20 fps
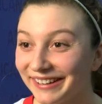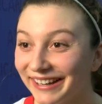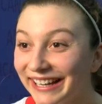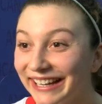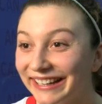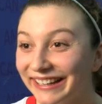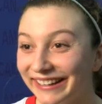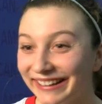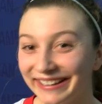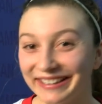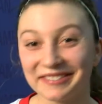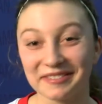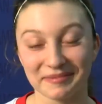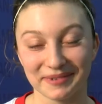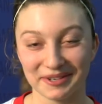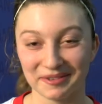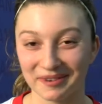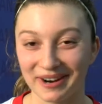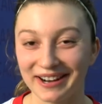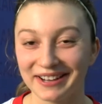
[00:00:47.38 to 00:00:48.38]
it's been
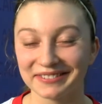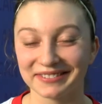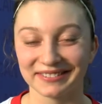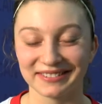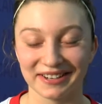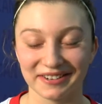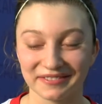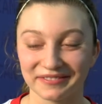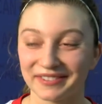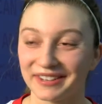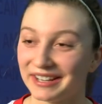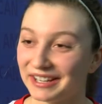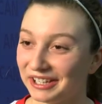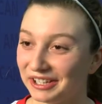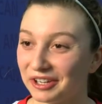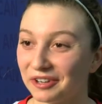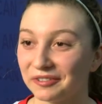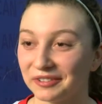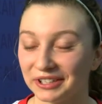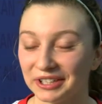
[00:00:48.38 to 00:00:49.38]
a while since I've you
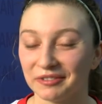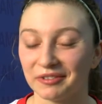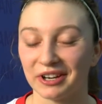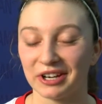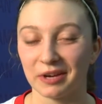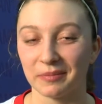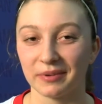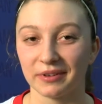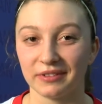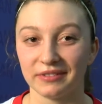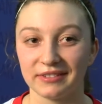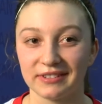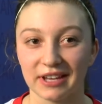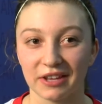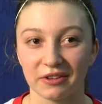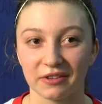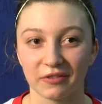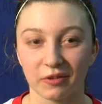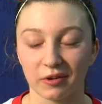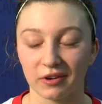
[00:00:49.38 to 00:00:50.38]
know really run up and down
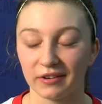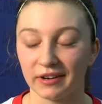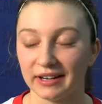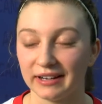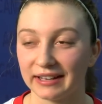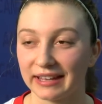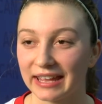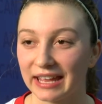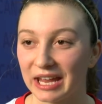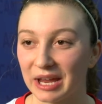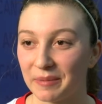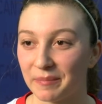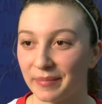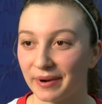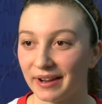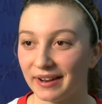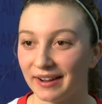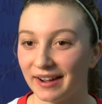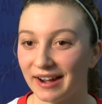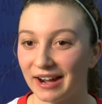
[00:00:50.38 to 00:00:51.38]
the floor in a game,
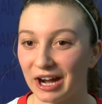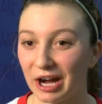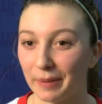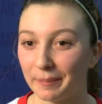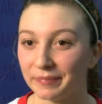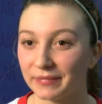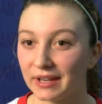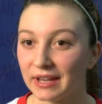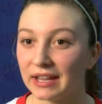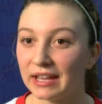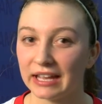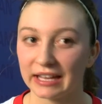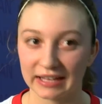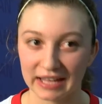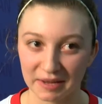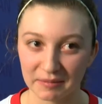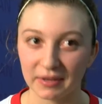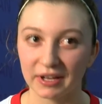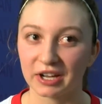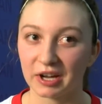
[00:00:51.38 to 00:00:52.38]
but um, it
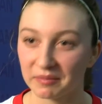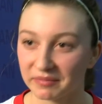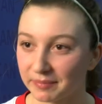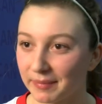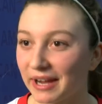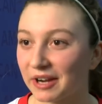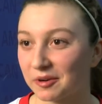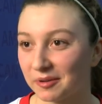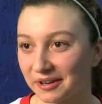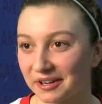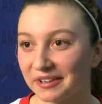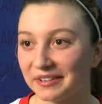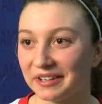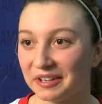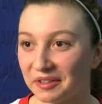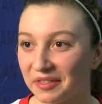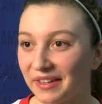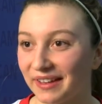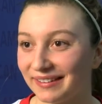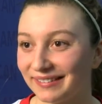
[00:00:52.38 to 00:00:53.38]
came it comes back quicker than
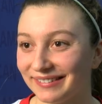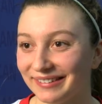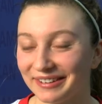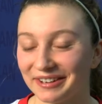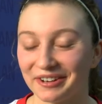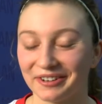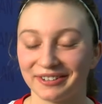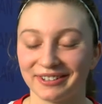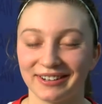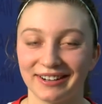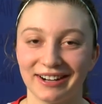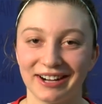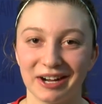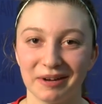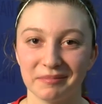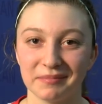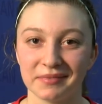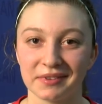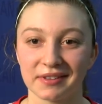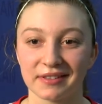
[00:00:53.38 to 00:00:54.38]
you think, you know.
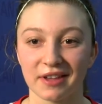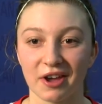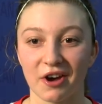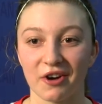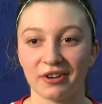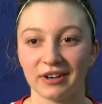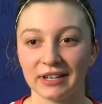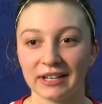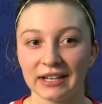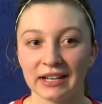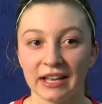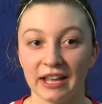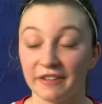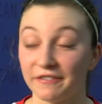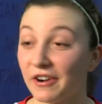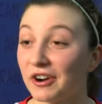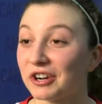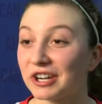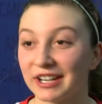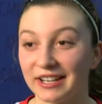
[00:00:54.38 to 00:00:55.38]
Um, so it
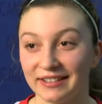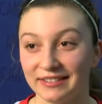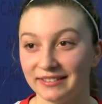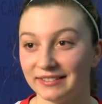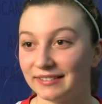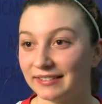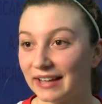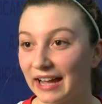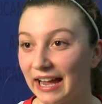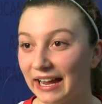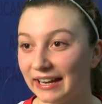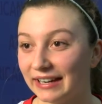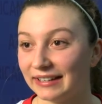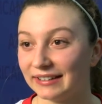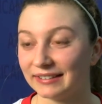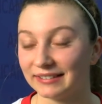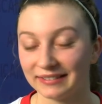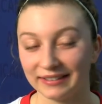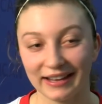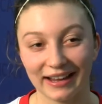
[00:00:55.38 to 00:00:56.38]
felt good. I
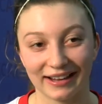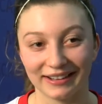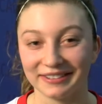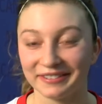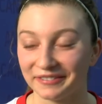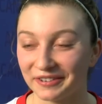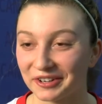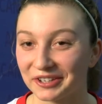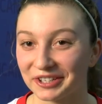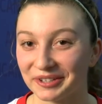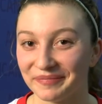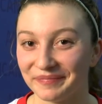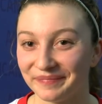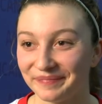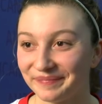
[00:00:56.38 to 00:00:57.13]
yeah, felt good.